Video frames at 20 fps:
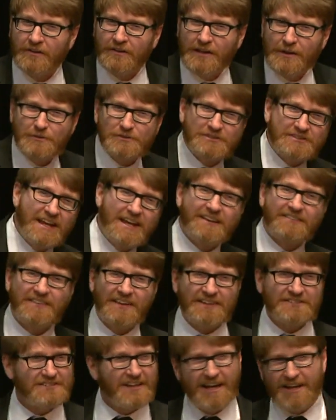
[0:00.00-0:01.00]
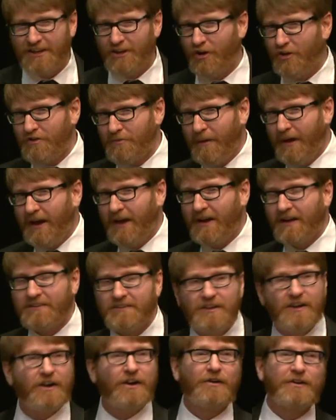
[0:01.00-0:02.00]
He was saying things like, you're the man,
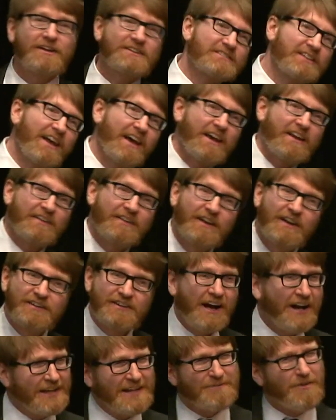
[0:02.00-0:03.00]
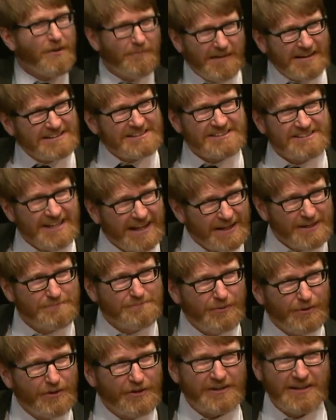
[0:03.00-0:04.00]
you know, and it's like talking about my second
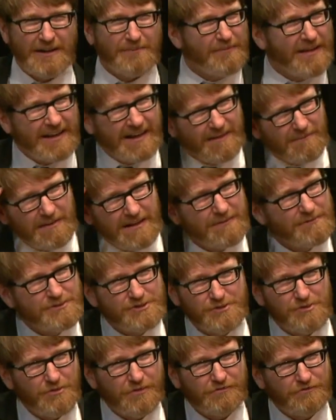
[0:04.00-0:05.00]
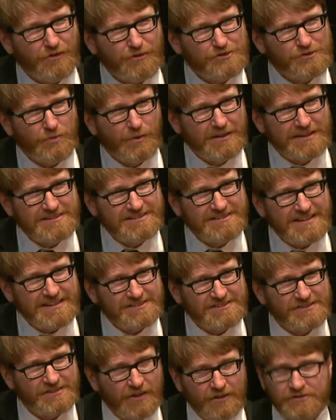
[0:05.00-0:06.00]
book, and I'm like, I'm not even sure the first one
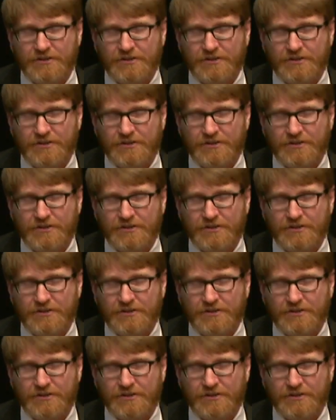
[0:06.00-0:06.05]
exists, you know.